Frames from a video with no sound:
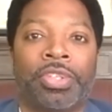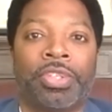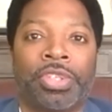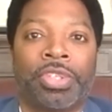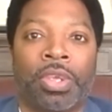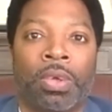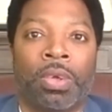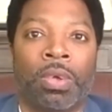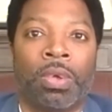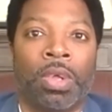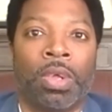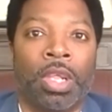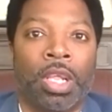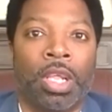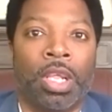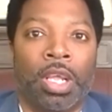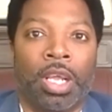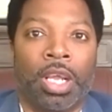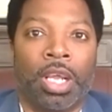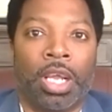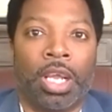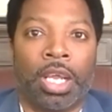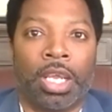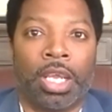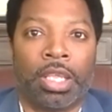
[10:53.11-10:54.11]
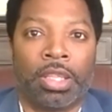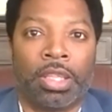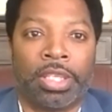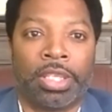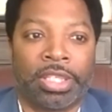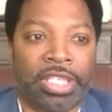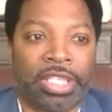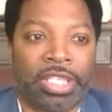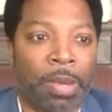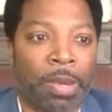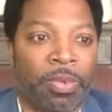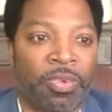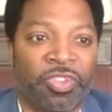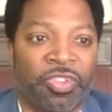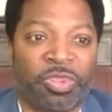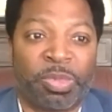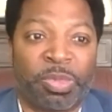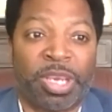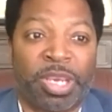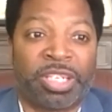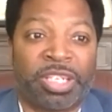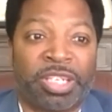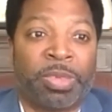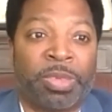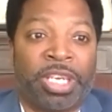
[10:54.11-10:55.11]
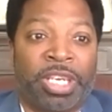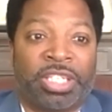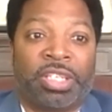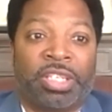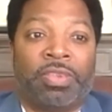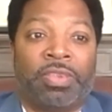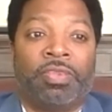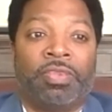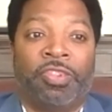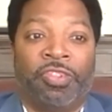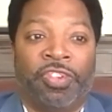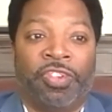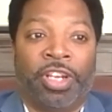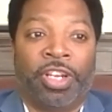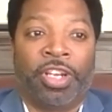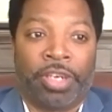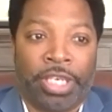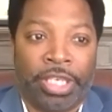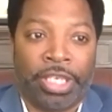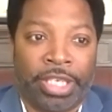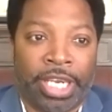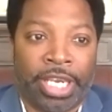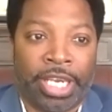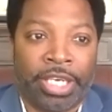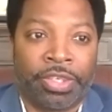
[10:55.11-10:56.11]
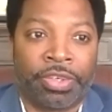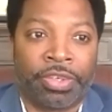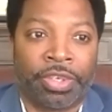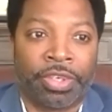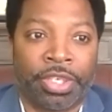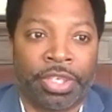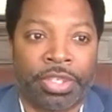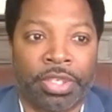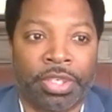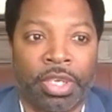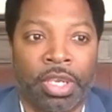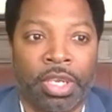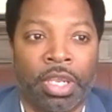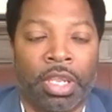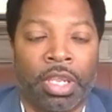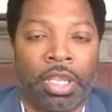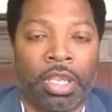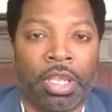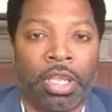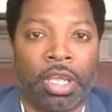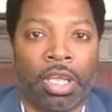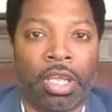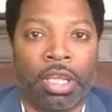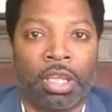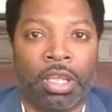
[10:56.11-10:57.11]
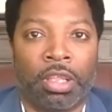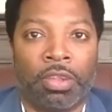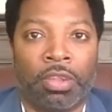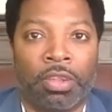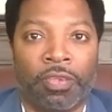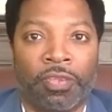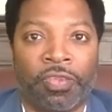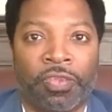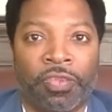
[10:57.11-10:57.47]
So uh, this type of information makes it very dangerous uh,